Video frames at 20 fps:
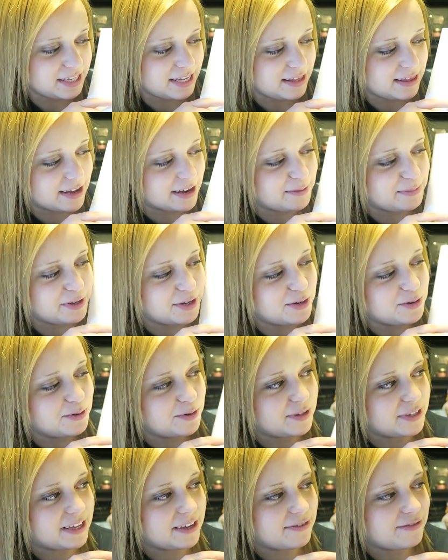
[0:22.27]
He thought it'd be
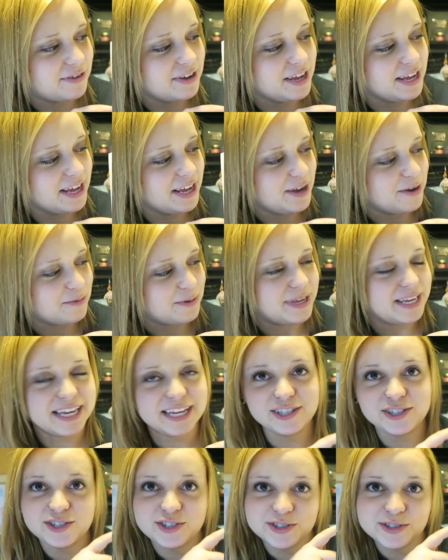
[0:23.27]
cool if we
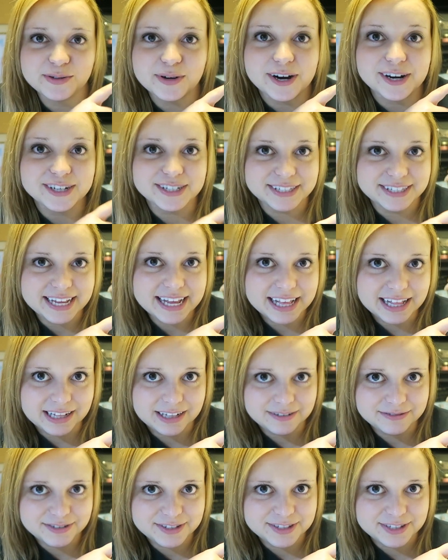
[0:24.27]
each drew
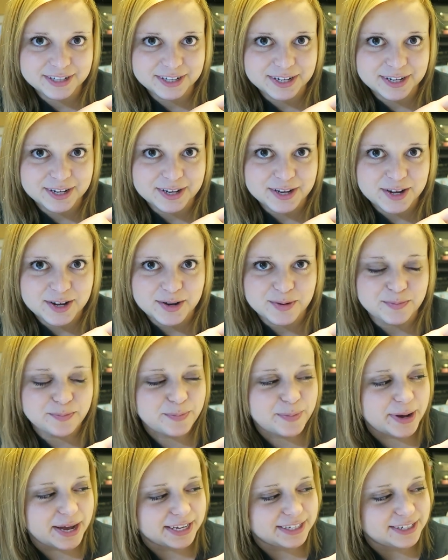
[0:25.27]
ourselves
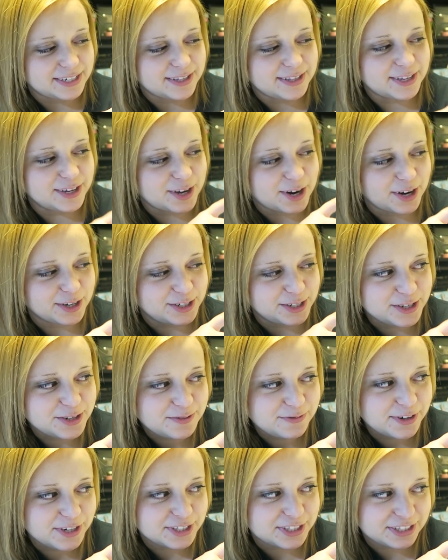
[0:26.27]
but the
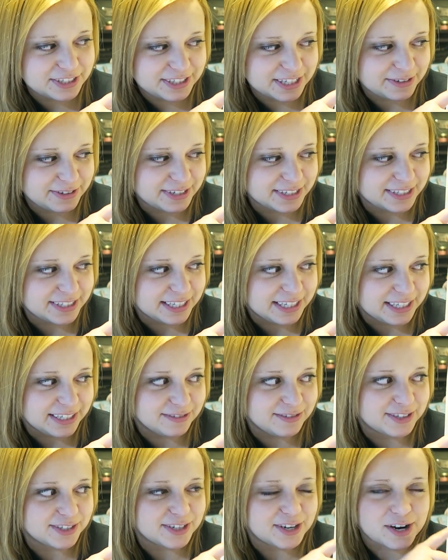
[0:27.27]
cartoon versions of
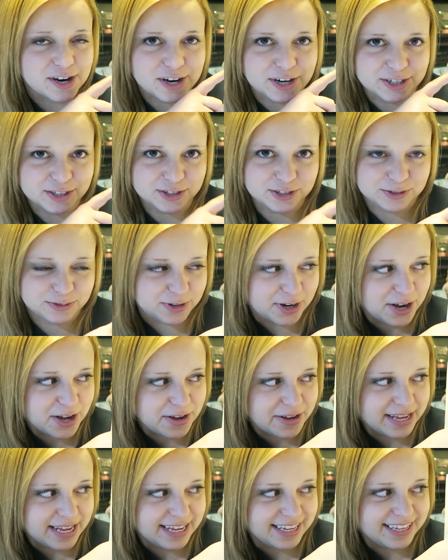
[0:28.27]
ourselves are
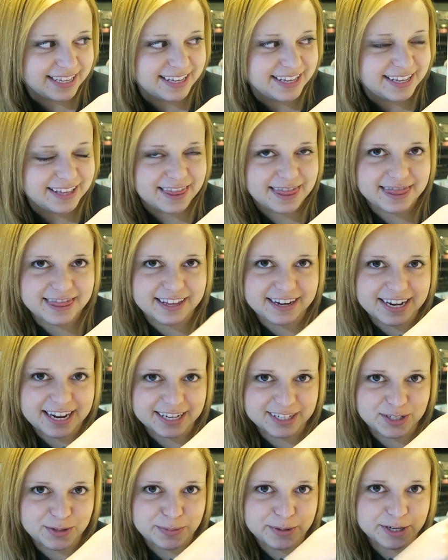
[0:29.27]
drawing the
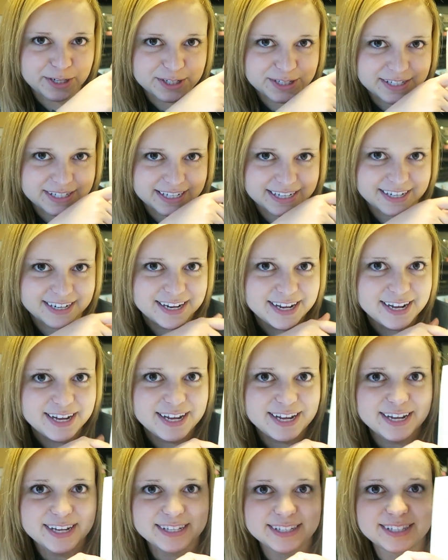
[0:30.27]
next person.
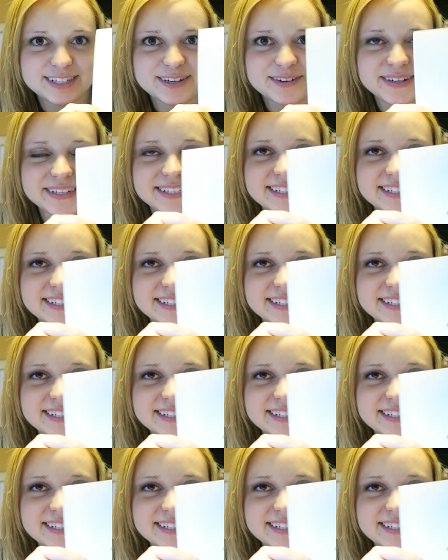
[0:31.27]
So